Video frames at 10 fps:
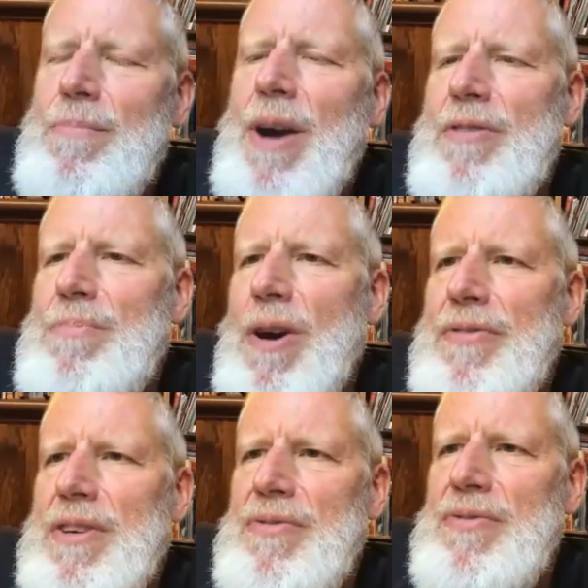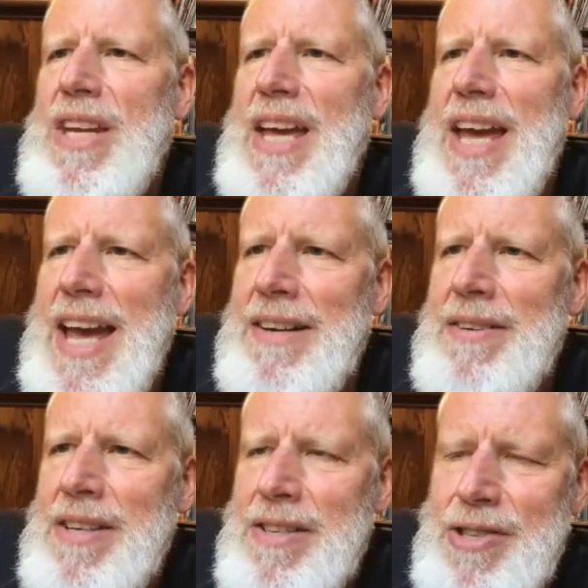private profit, if you
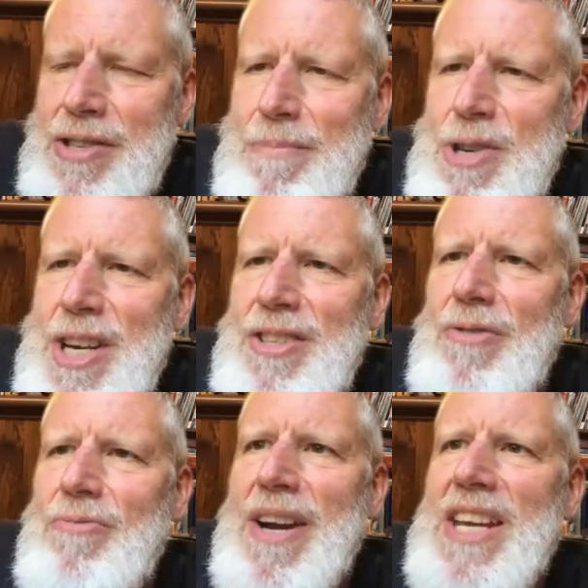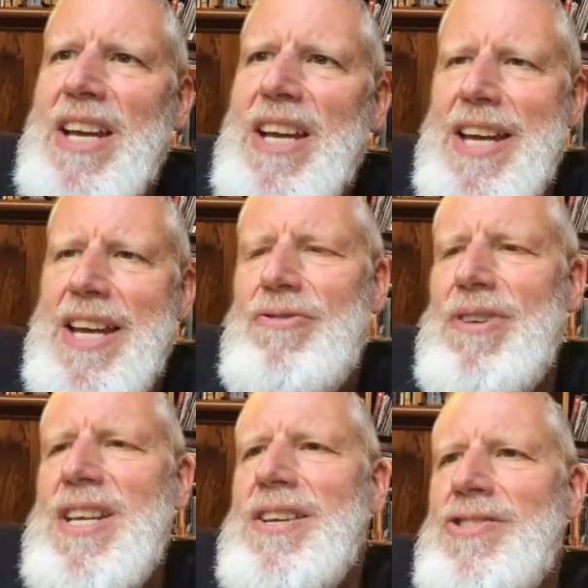can, subject to
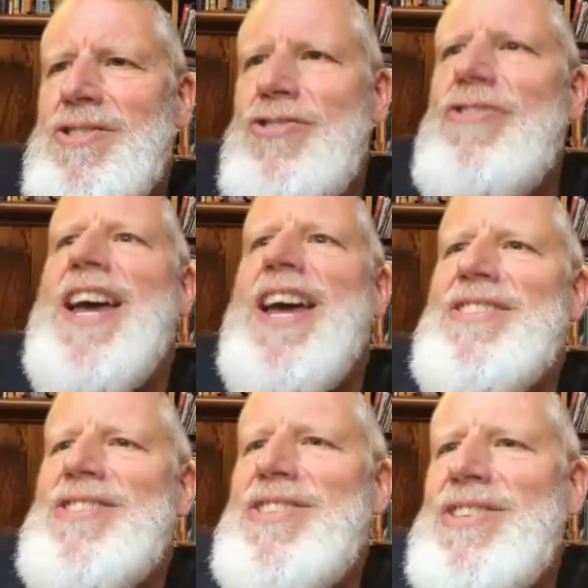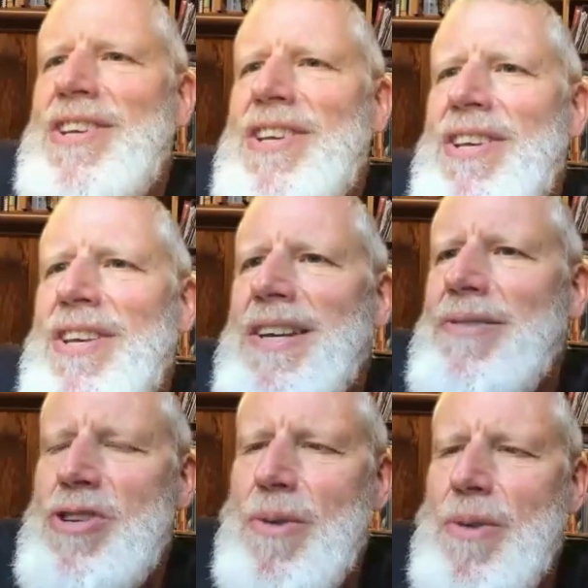regulatory constraints,
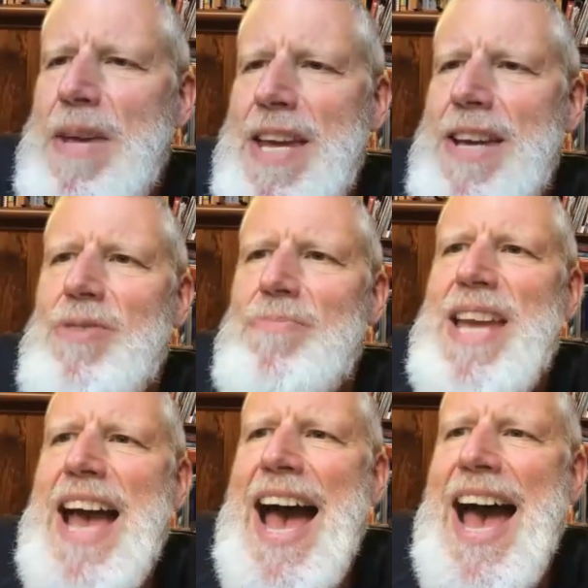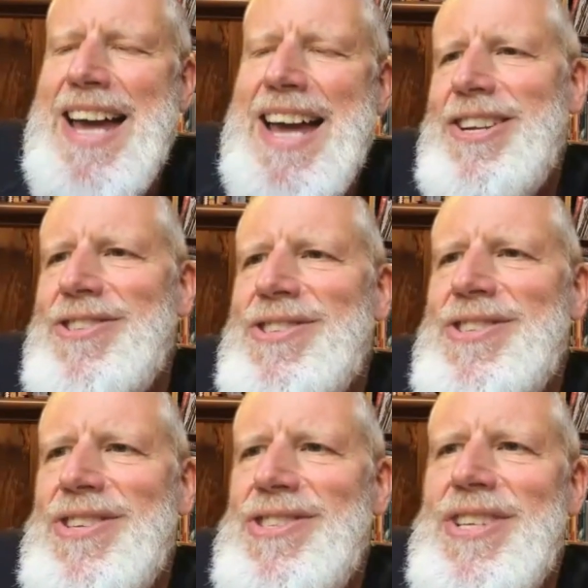which appear to be hard to
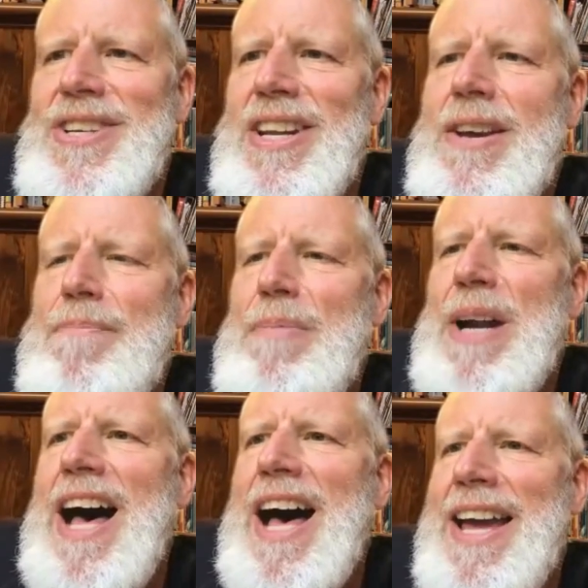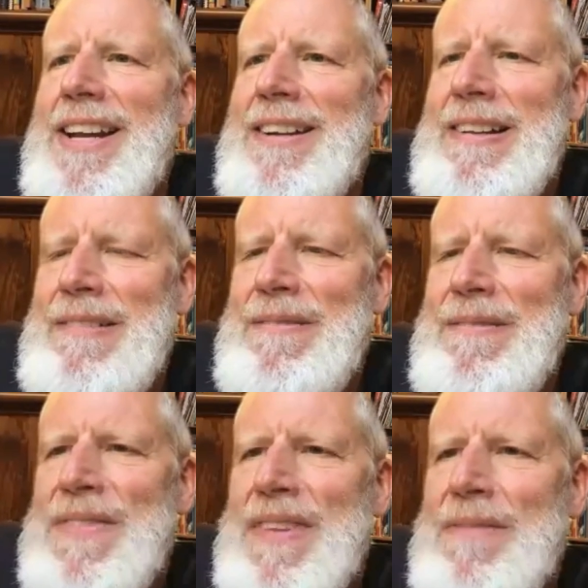consistently apply
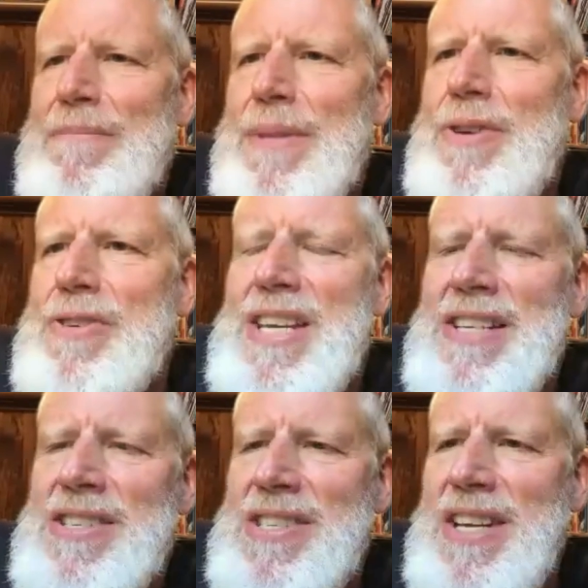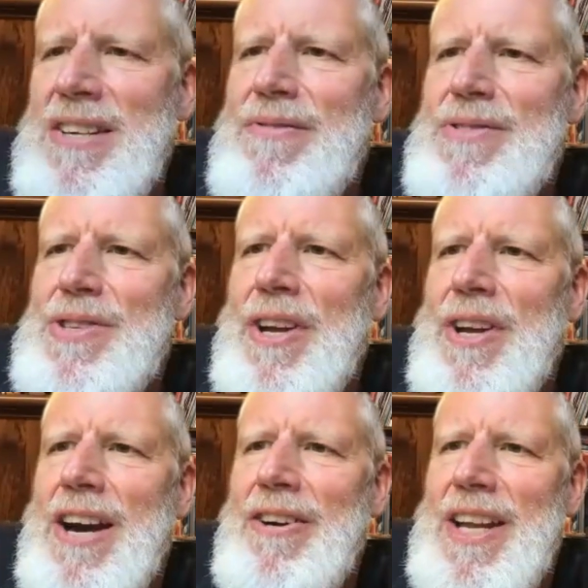because the incentives
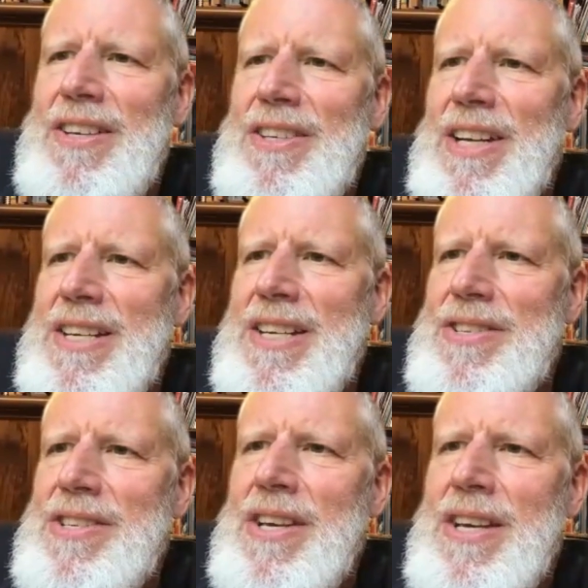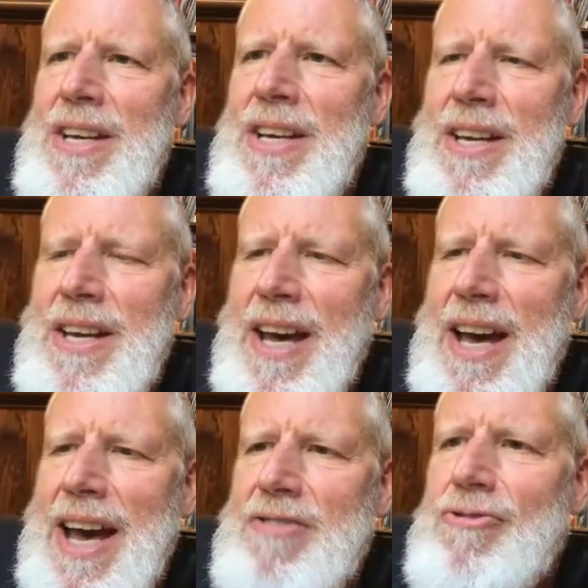on our elected leaders
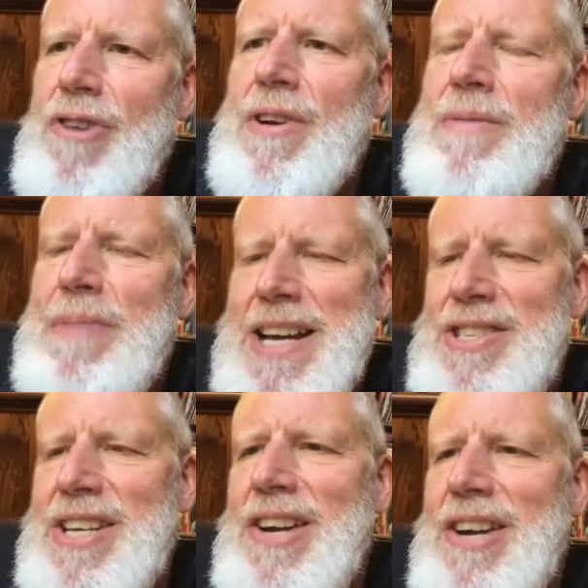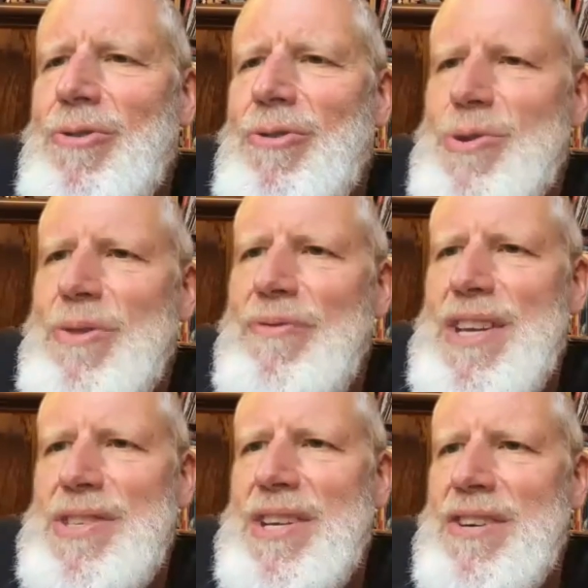are driven by stakeholders with
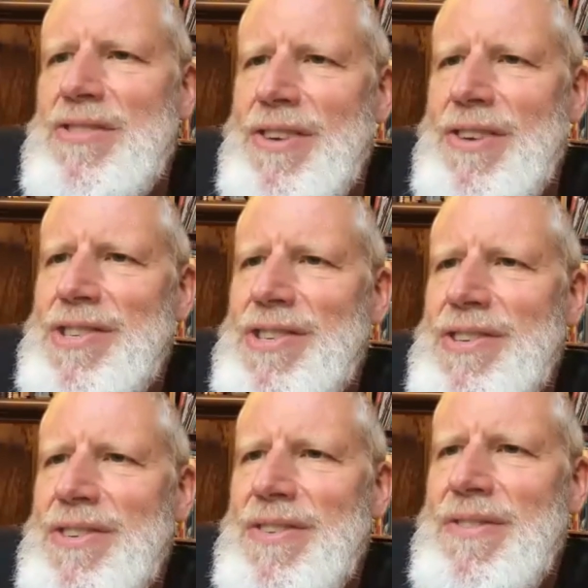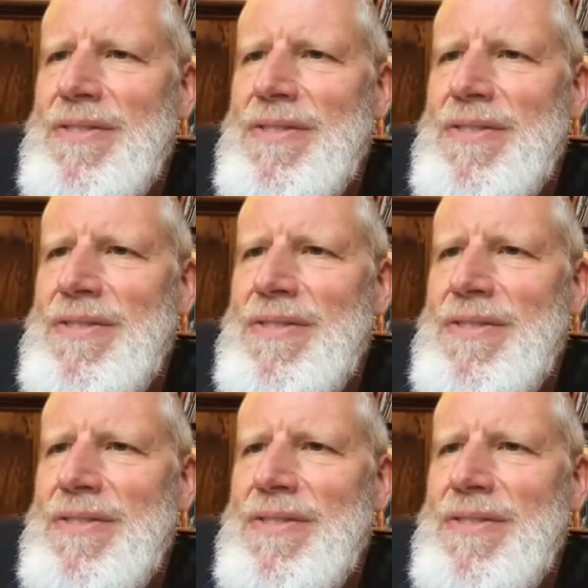vested interests.